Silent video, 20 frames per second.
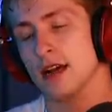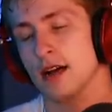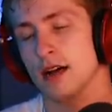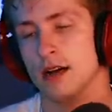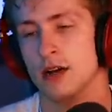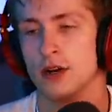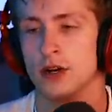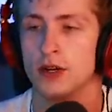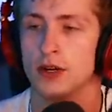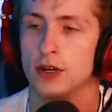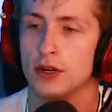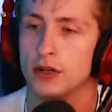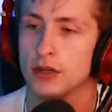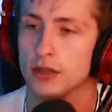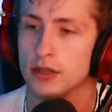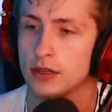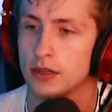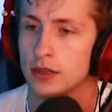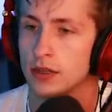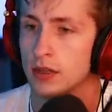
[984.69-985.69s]
Oh.
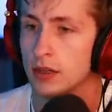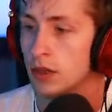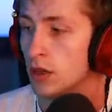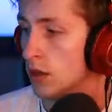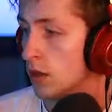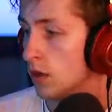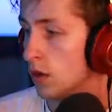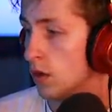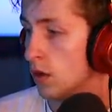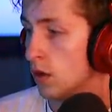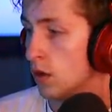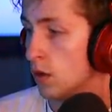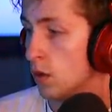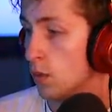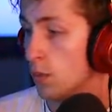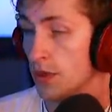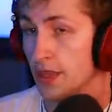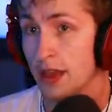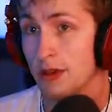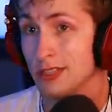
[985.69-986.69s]

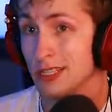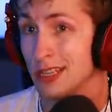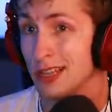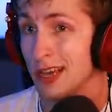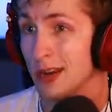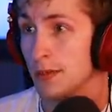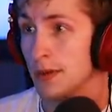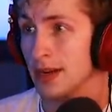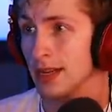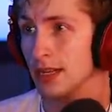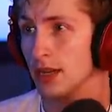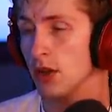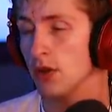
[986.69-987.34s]
But that was a lot of money.